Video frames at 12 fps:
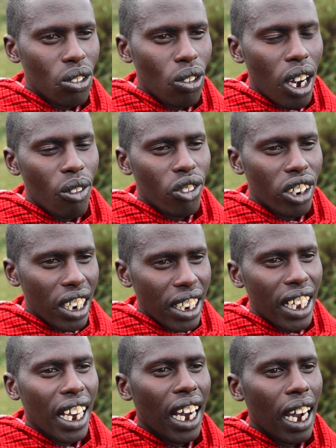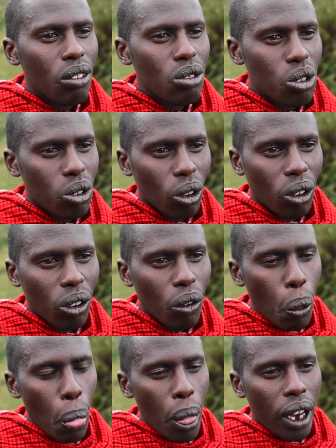You don't have to rent the house. So
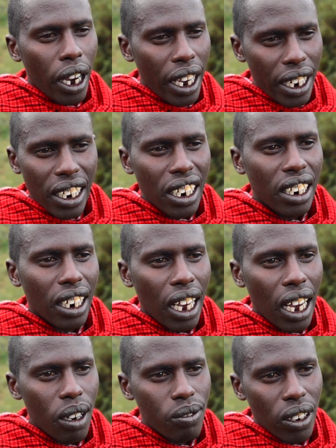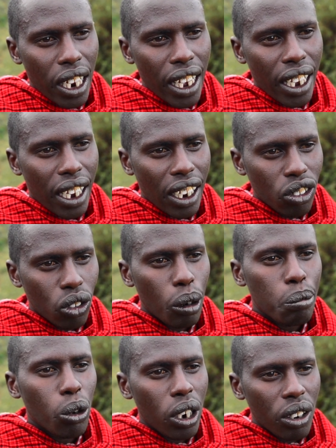I didn't have like a
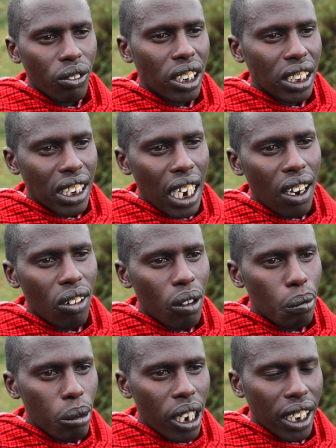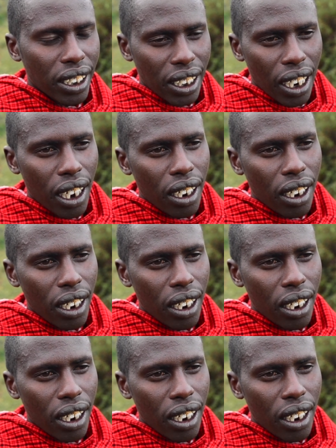job to live in town, but